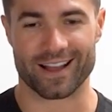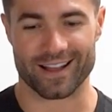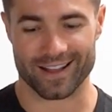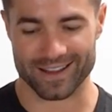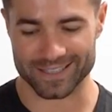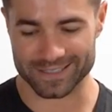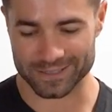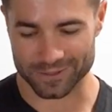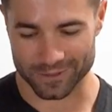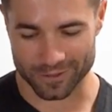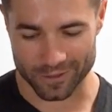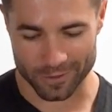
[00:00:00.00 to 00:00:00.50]

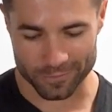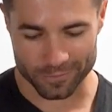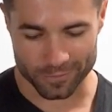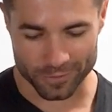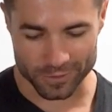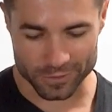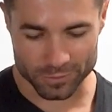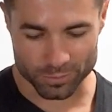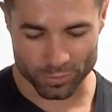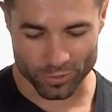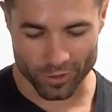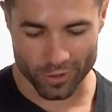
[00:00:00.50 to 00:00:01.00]
I took our
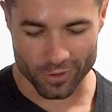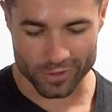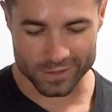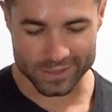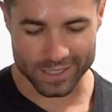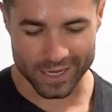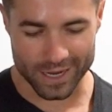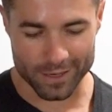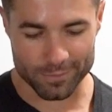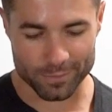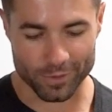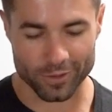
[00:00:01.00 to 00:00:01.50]
first
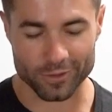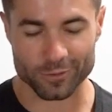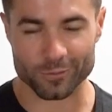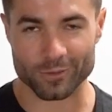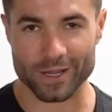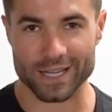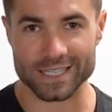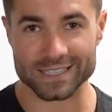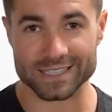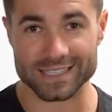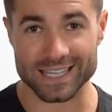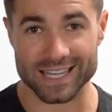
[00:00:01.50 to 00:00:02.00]
prototype on a
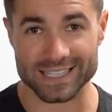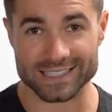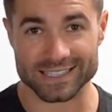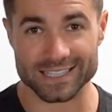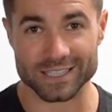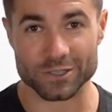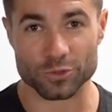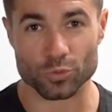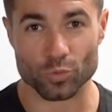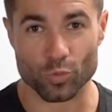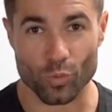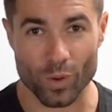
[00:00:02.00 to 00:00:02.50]
range
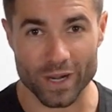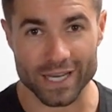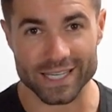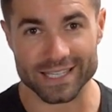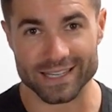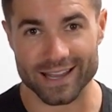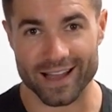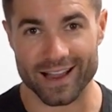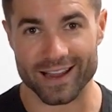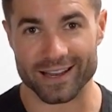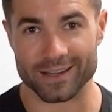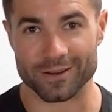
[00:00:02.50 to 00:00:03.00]
tested
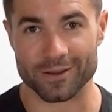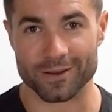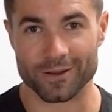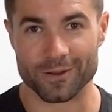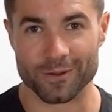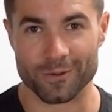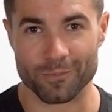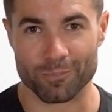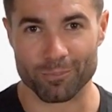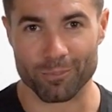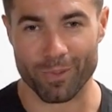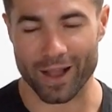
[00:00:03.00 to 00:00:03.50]
29
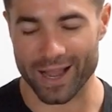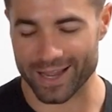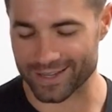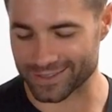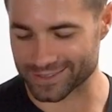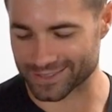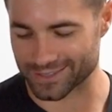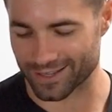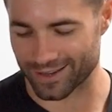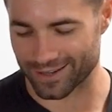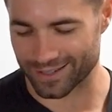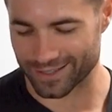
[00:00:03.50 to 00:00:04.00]

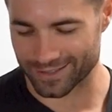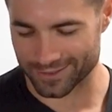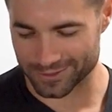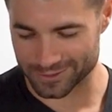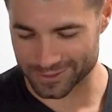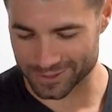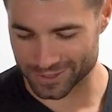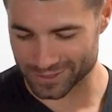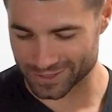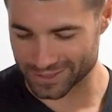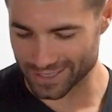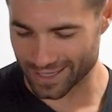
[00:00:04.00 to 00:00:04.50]
miles on it. It
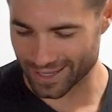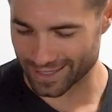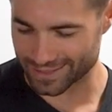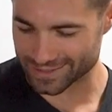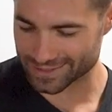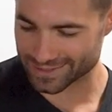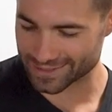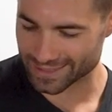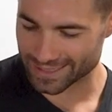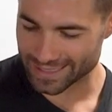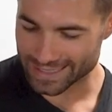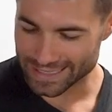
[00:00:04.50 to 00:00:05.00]
was just
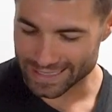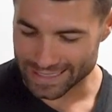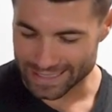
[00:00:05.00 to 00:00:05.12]
nuts.